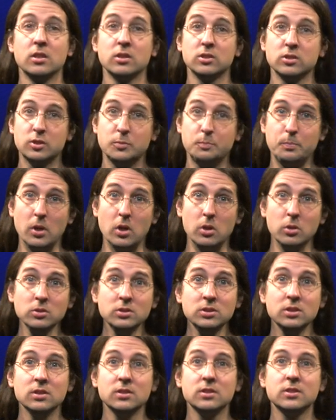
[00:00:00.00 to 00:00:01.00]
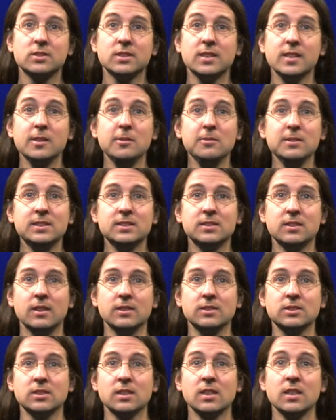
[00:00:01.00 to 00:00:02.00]
Suppose the scale is
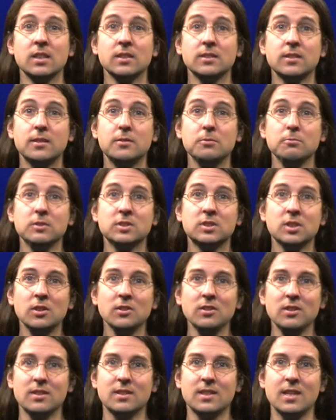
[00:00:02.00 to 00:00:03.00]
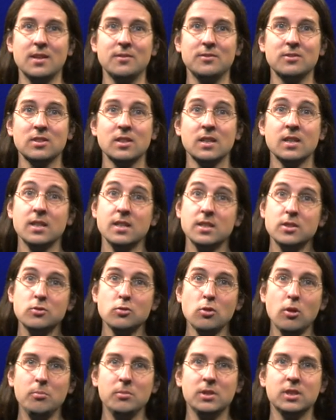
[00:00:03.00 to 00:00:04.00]
such that the result it gives is
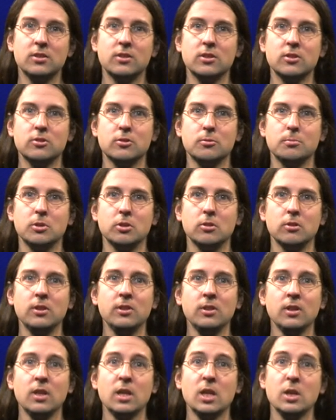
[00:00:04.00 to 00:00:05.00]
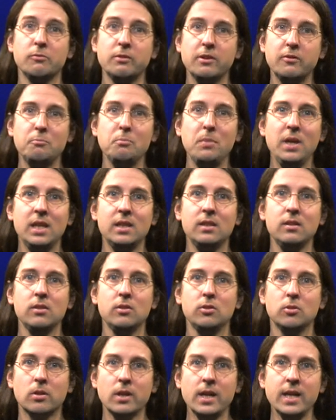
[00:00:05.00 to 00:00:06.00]
normally distributed with mean
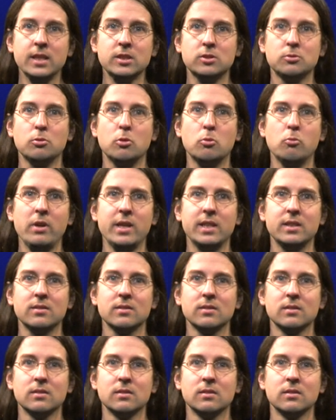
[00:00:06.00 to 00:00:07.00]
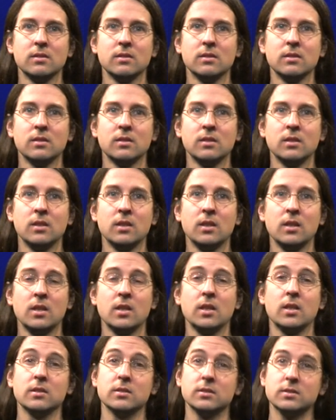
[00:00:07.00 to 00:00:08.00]
your actual weight.
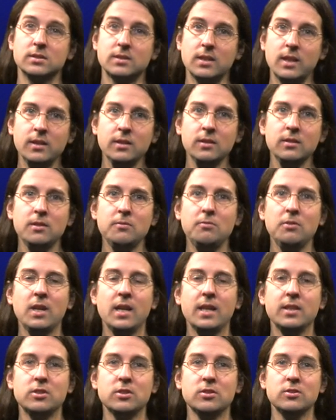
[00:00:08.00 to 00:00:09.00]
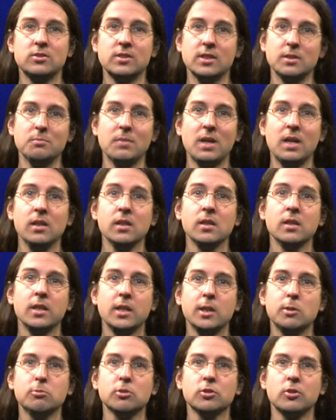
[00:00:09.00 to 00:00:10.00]
The standard deviation sigma
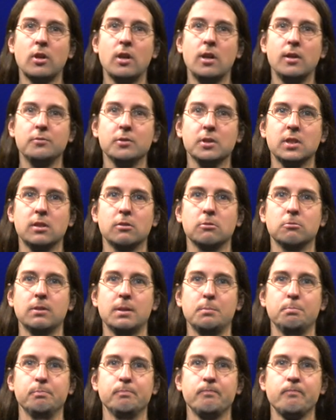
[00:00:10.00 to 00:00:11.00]
equals half a kilogram.